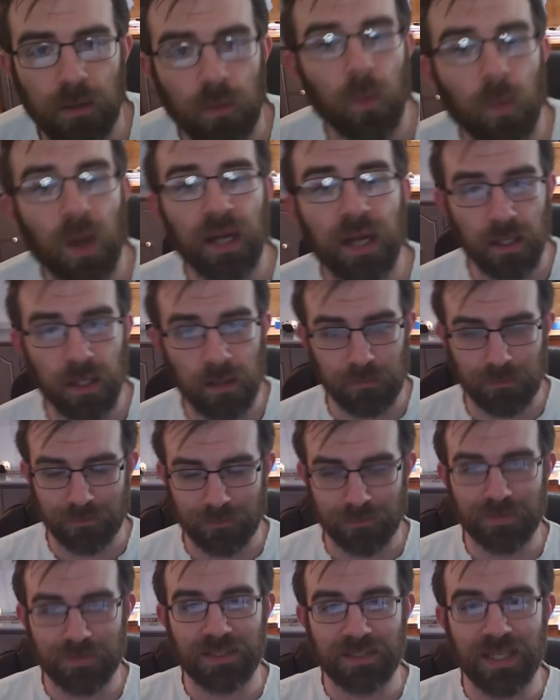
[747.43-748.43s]
why I'm
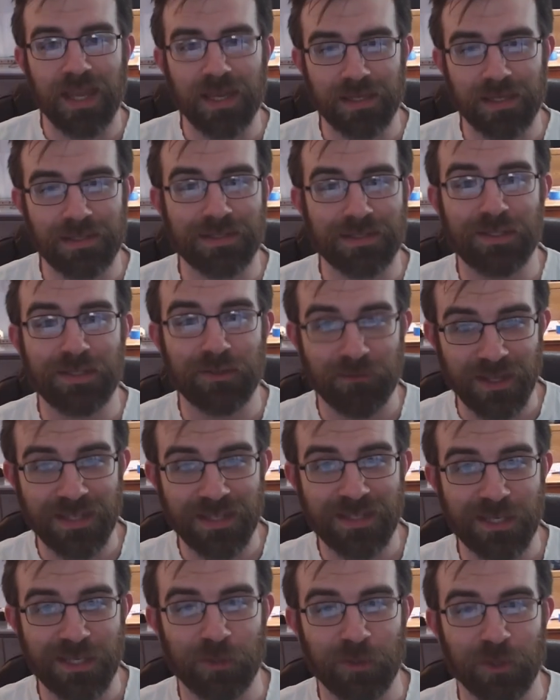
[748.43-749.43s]
saying it's
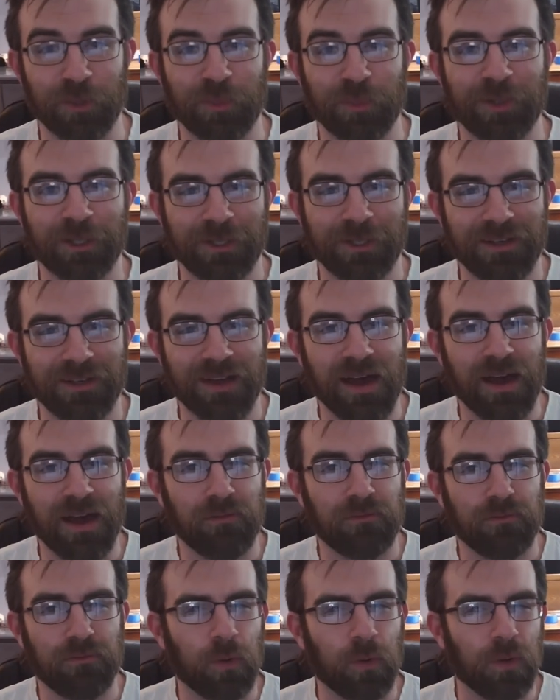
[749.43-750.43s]
defensible but not
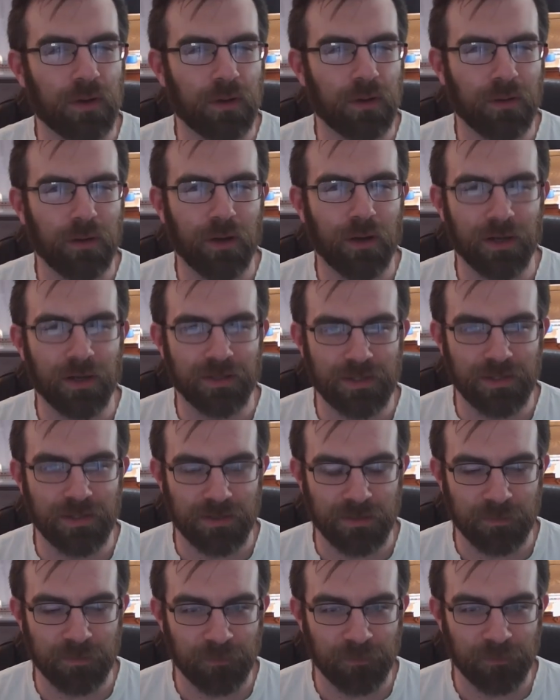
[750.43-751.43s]
for autism.